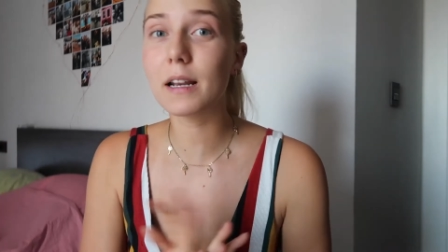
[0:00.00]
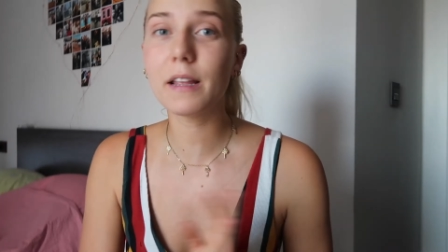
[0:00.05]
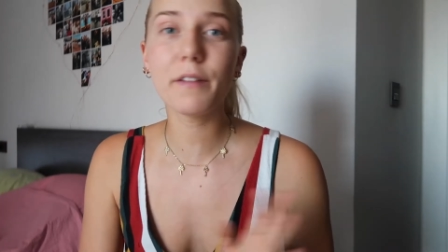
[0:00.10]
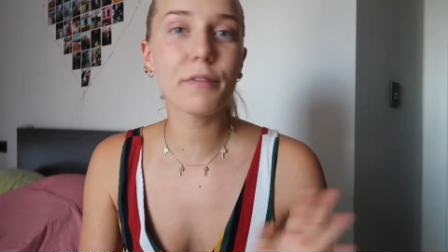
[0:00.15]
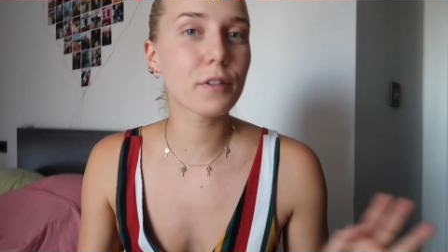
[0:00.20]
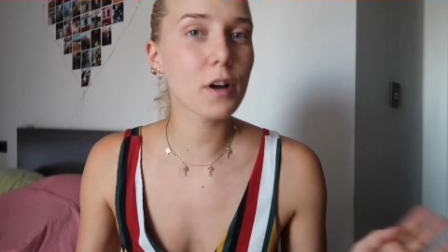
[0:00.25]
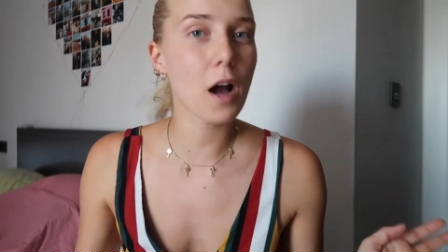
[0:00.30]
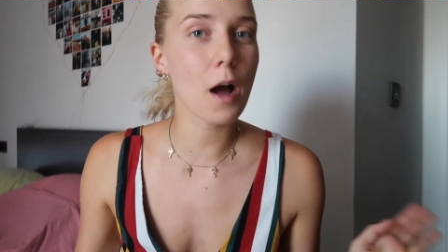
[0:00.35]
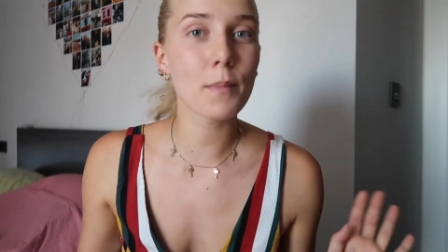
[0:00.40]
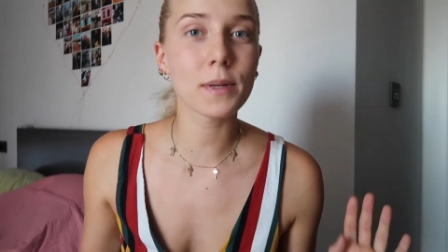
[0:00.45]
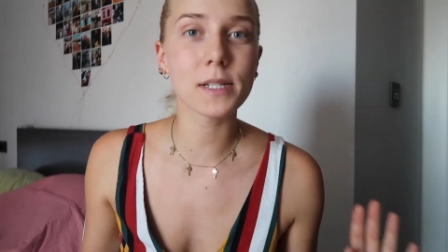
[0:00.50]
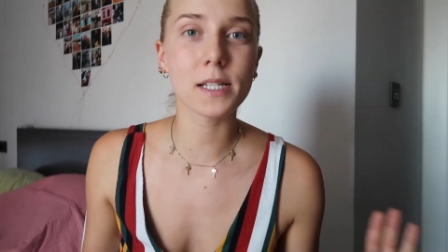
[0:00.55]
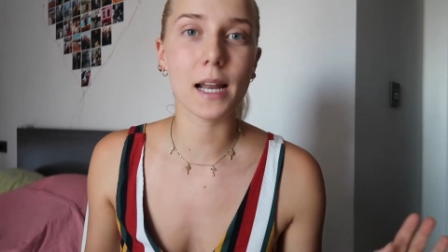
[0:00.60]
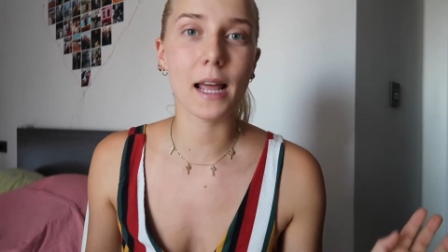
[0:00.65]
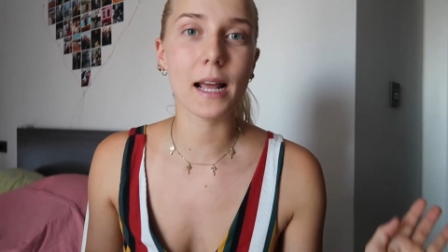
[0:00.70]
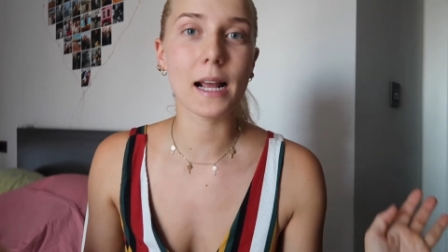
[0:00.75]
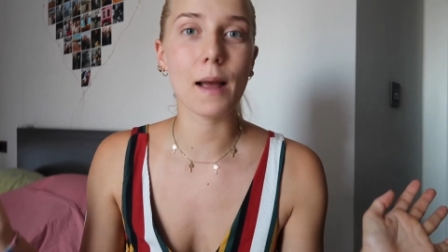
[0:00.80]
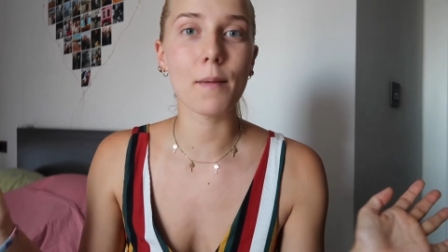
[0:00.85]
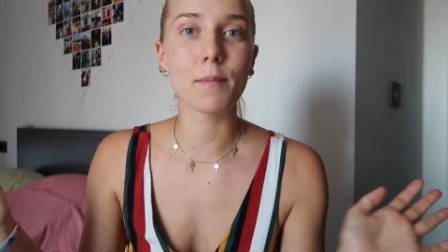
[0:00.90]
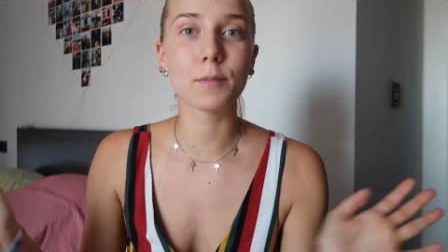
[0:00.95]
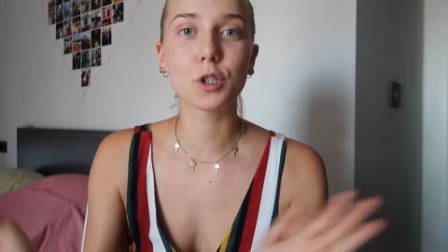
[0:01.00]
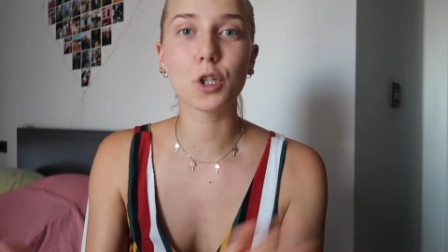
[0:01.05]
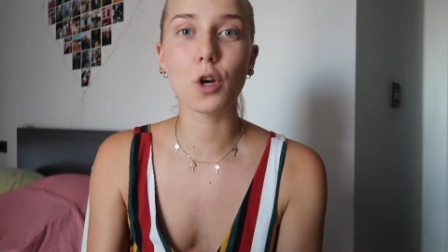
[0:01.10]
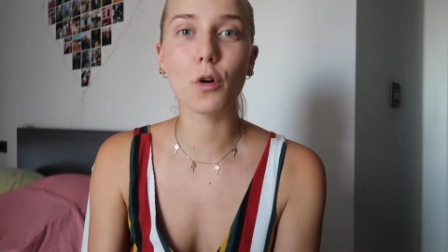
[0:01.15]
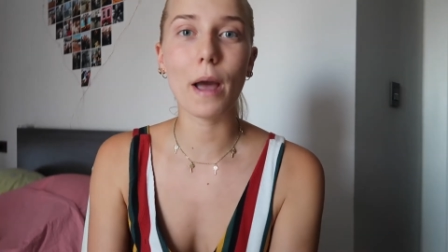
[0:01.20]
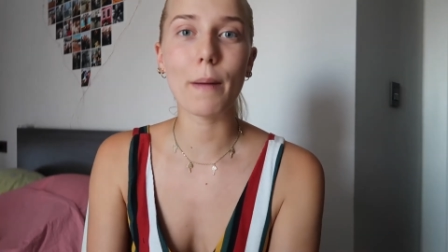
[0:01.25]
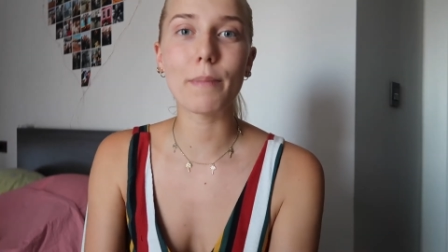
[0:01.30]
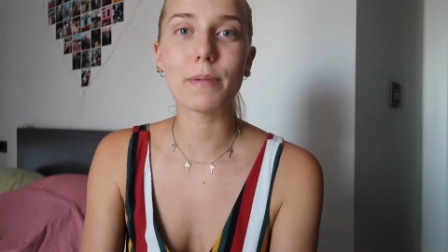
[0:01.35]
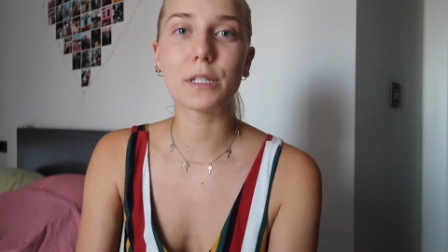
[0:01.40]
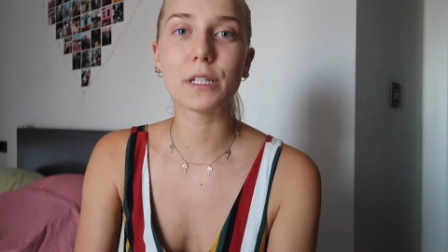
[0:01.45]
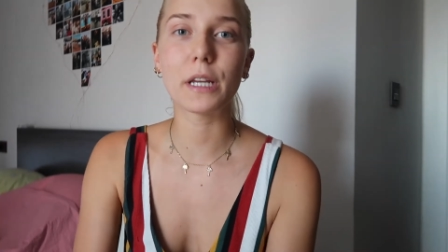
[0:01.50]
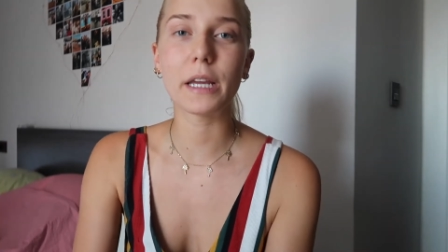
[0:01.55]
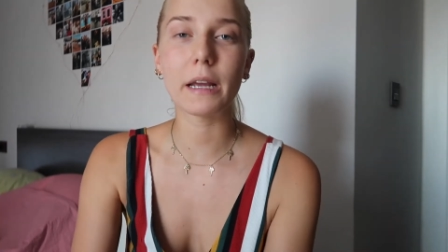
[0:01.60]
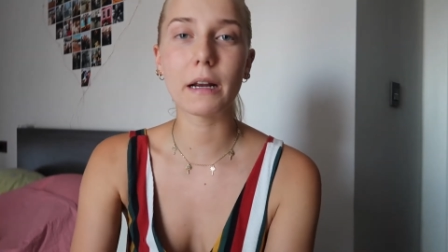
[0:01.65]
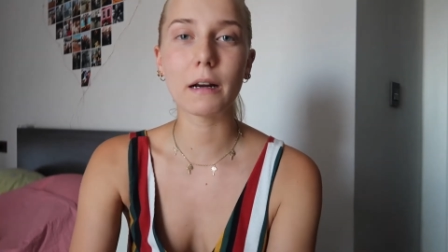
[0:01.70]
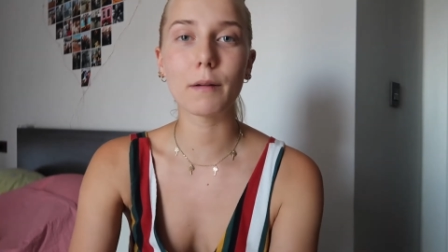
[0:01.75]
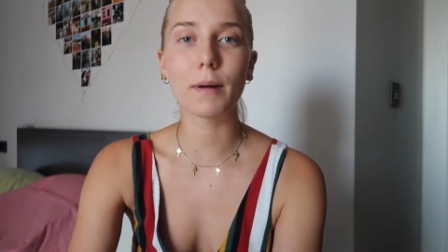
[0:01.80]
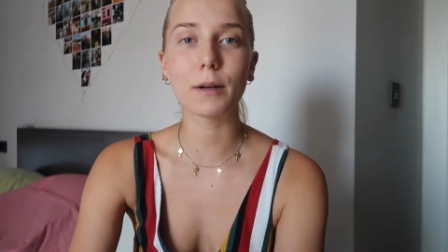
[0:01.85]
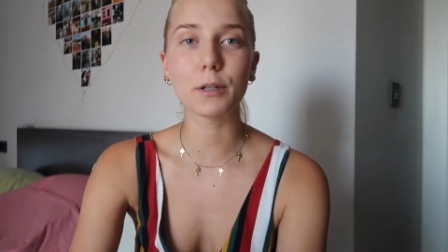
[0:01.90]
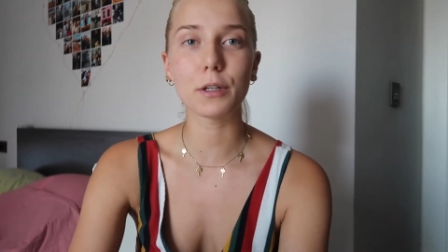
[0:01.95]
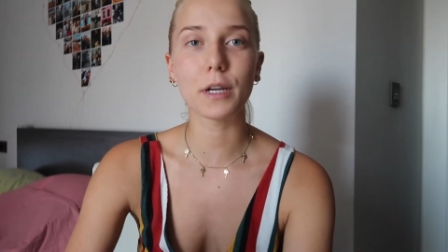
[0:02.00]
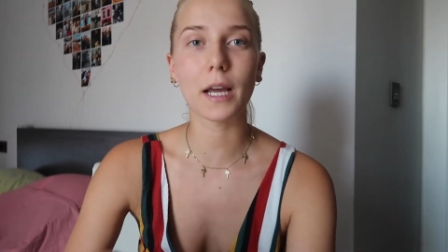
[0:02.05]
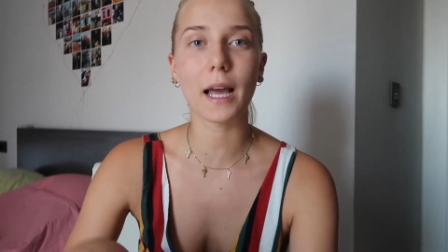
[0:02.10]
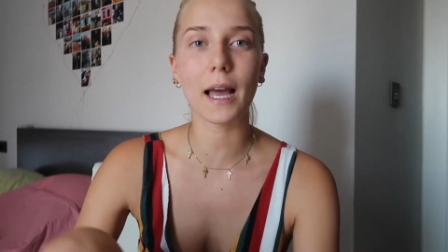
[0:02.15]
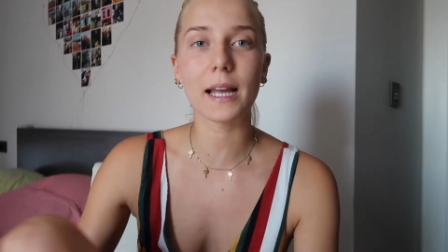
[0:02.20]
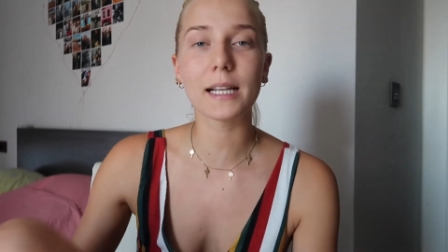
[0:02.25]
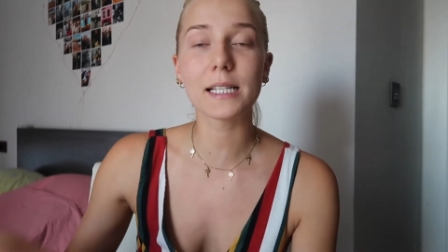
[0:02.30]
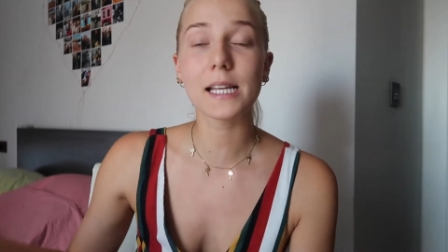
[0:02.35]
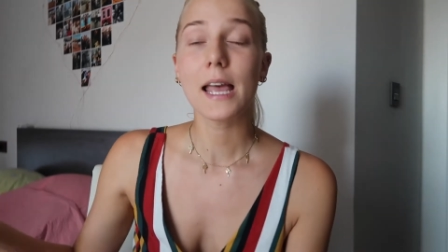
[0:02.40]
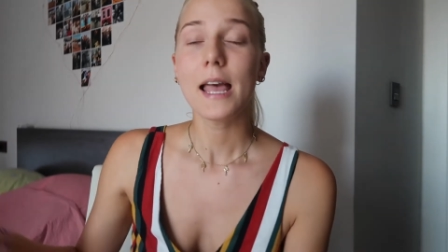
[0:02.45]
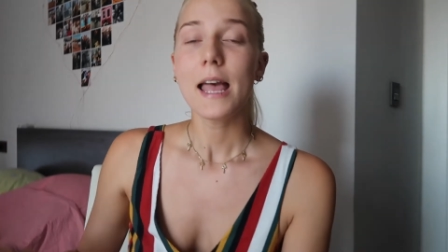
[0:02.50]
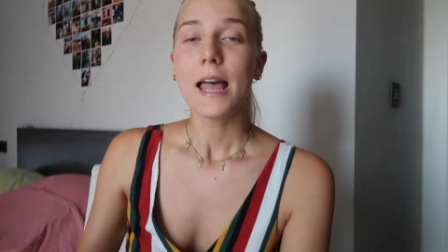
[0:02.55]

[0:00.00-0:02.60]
Leave comments like I'm so happy to hear about you guys.